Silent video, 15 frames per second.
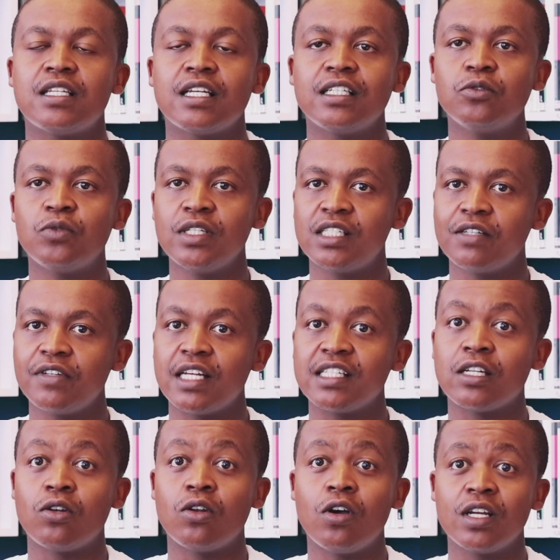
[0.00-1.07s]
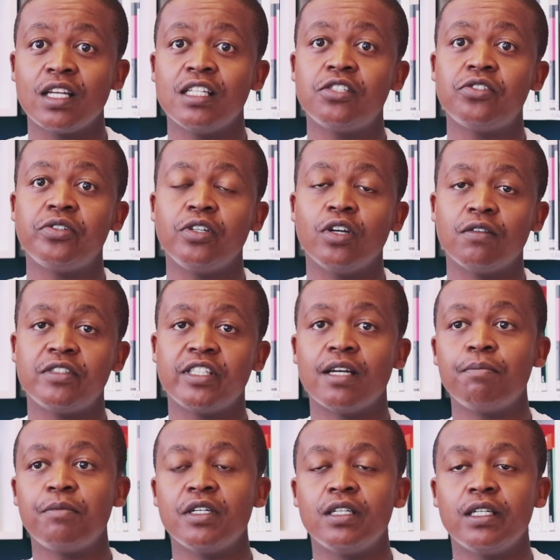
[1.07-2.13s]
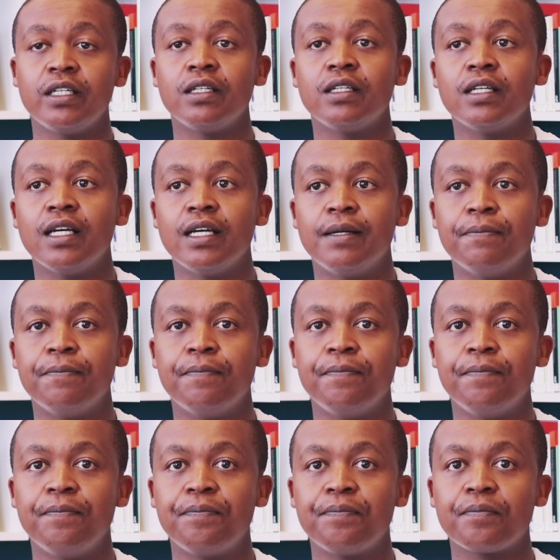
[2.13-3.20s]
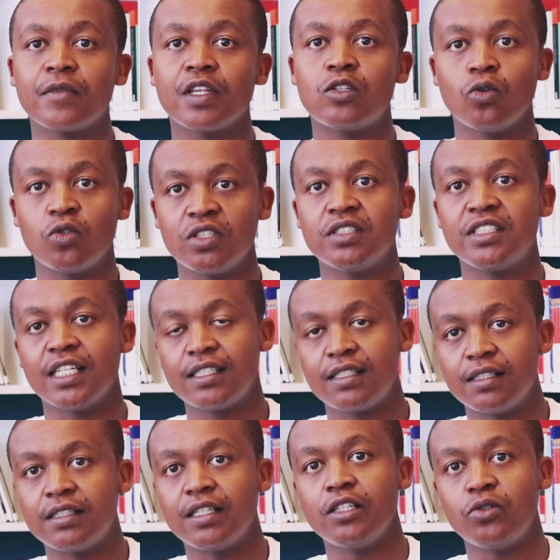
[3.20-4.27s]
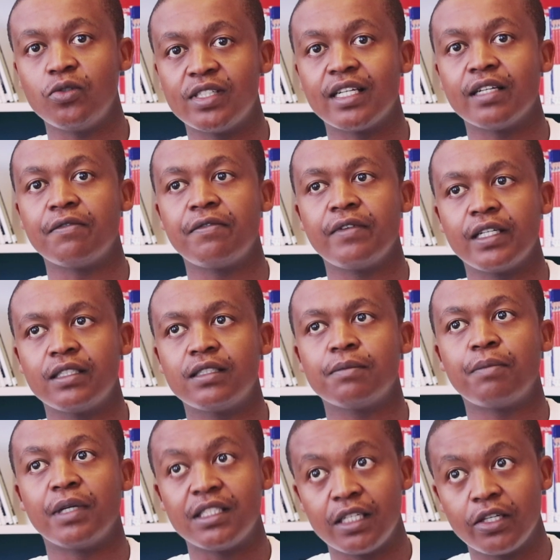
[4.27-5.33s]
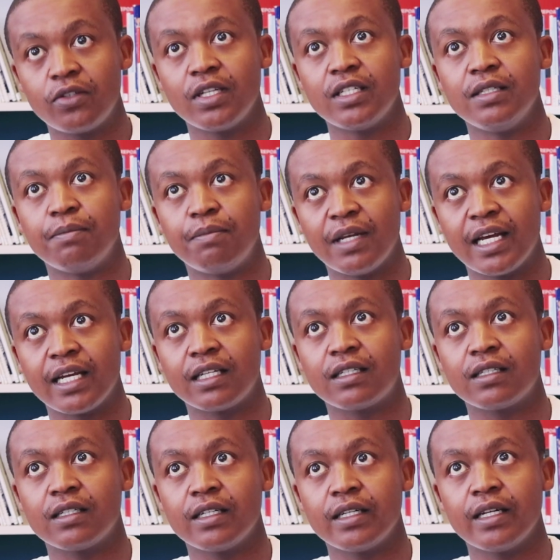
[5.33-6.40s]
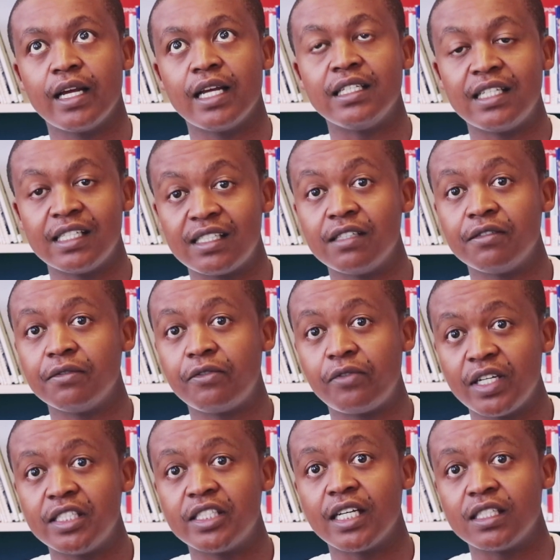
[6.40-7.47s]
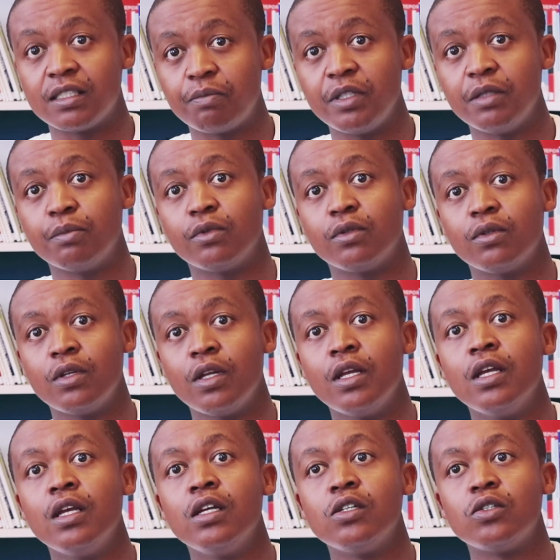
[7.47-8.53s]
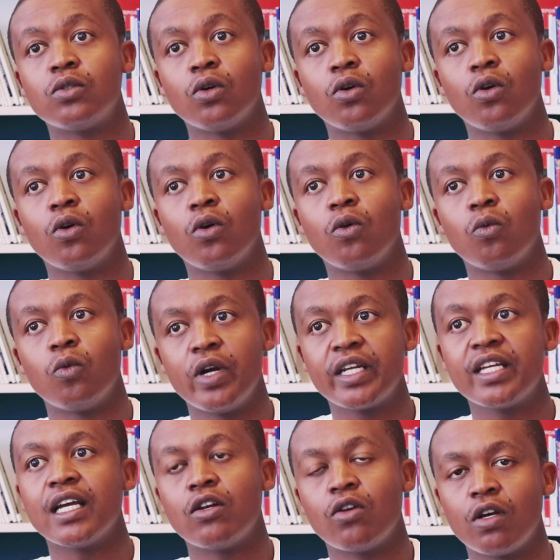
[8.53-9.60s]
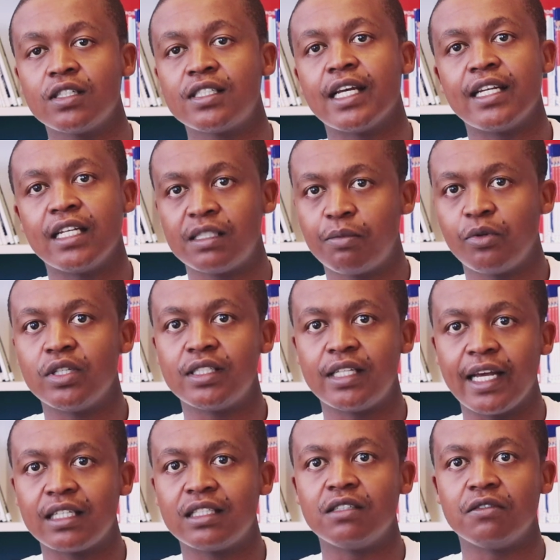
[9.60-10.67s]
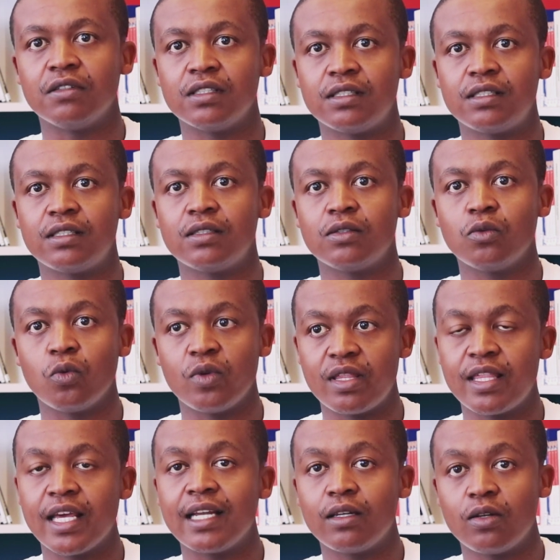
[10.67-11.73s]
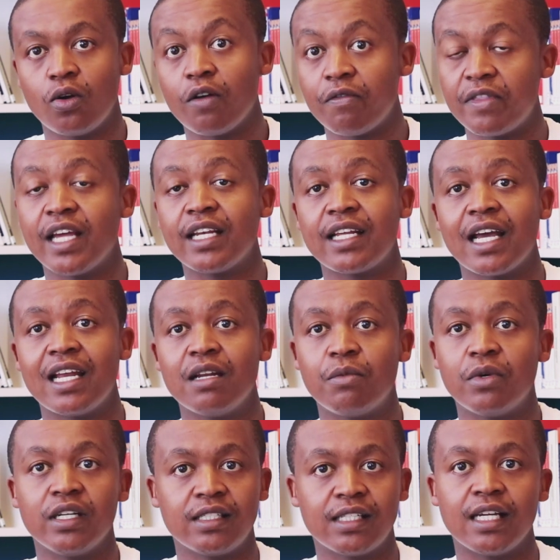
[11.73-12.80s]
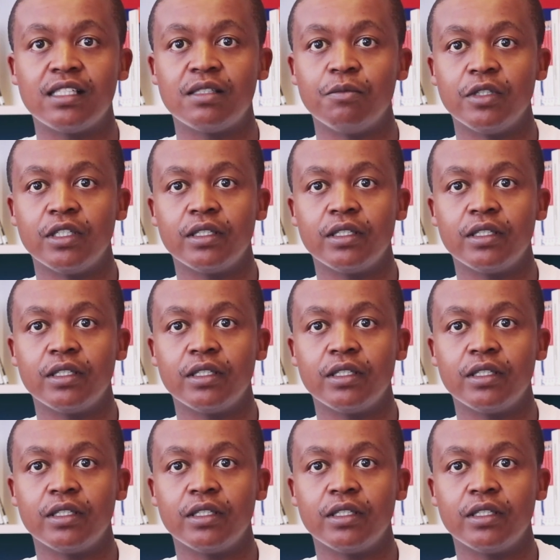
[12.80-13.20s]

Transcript: Section 27 has a long history of championing um, social justice issues that affect particularly black and disenfranchised people. So working alongside experienced activists with that of that caliber excites me.